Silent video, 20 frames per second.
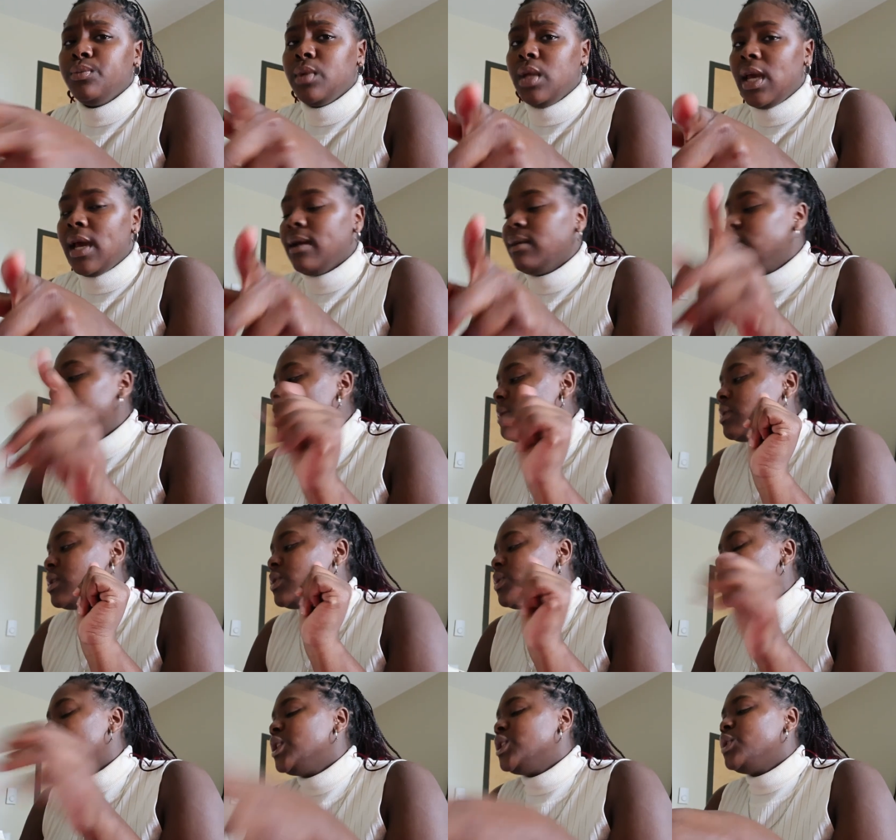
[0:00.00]
Yeah, chapter
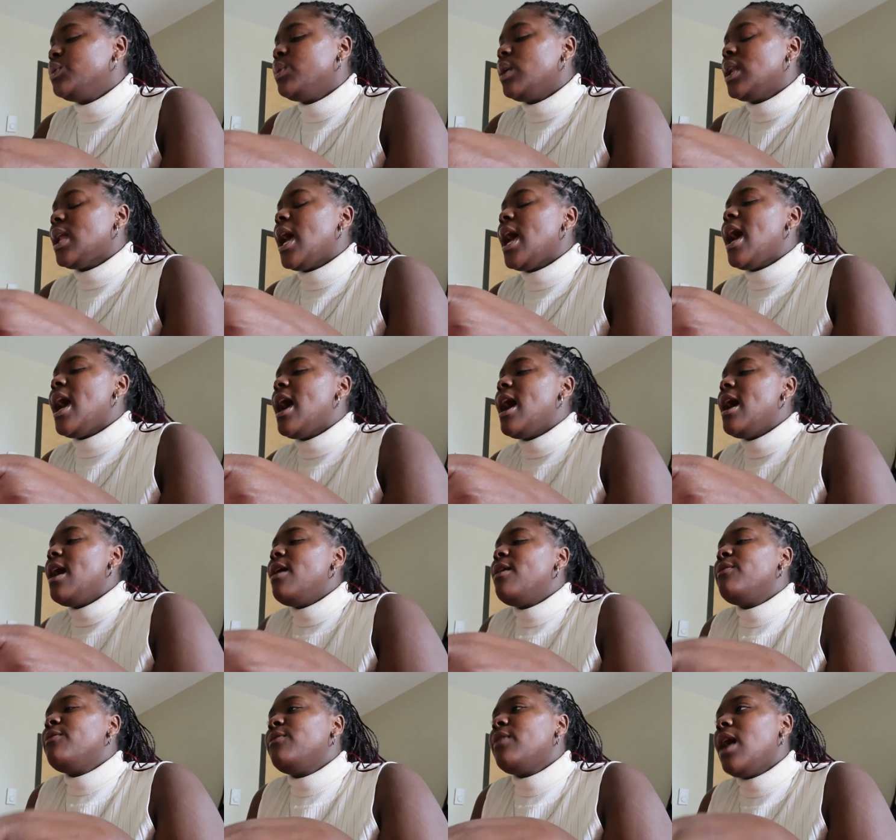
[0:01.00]
22, and I
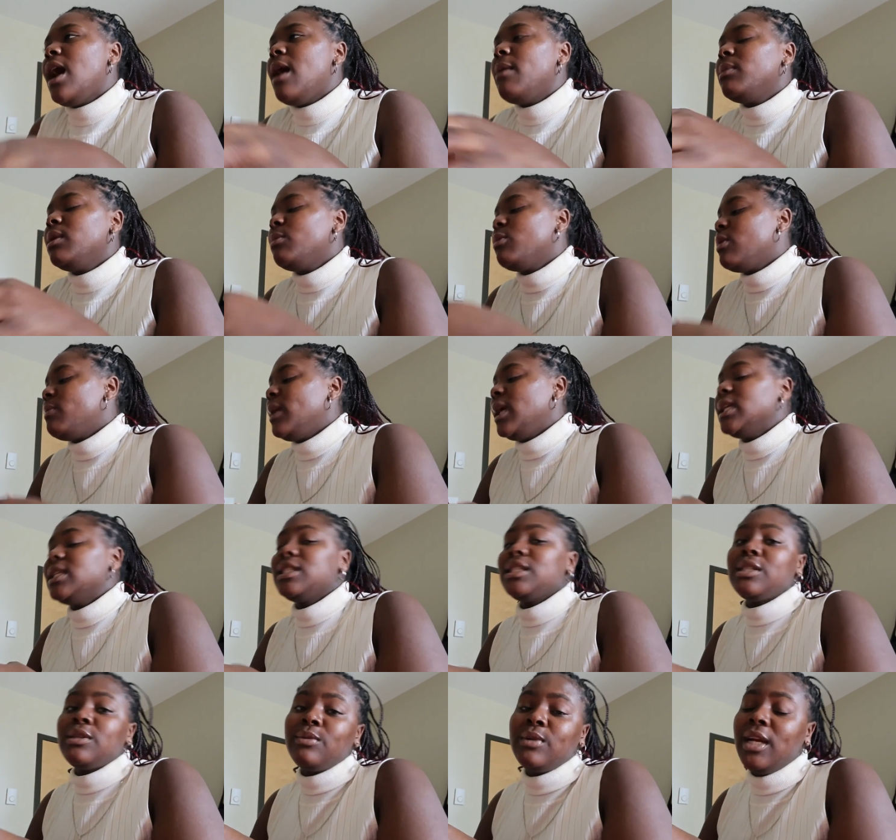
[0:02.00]
have how many more
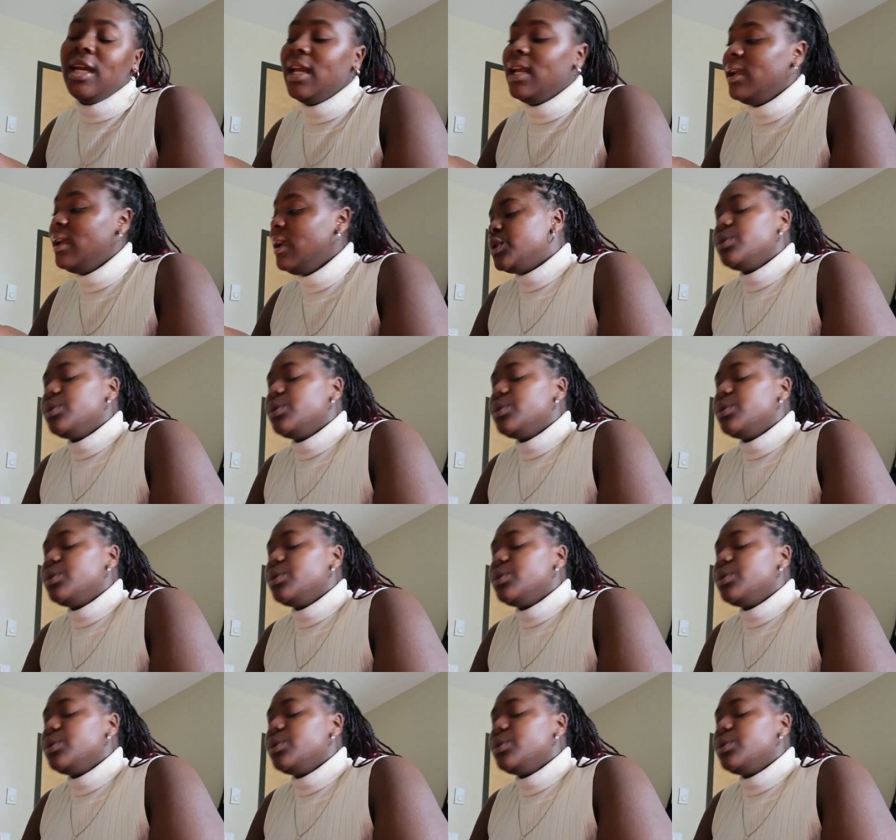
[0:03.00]
pages to read?